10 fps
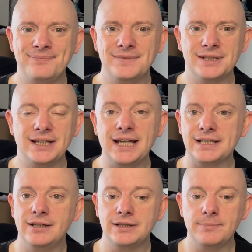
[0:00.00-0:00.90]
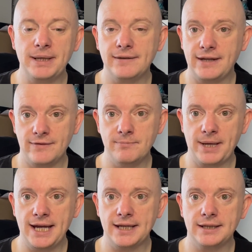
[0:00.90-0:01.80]
So yeah, so it's a bit of giving
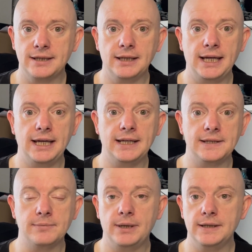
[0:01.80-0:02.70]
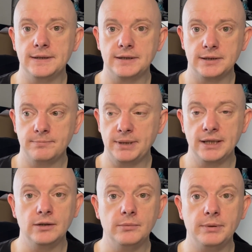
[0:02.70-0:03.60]
back as well as just
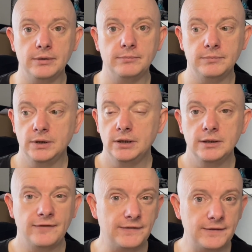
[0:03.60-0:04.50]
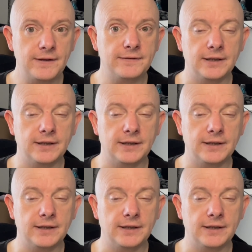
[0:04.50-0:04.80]
being a little bit 50-50.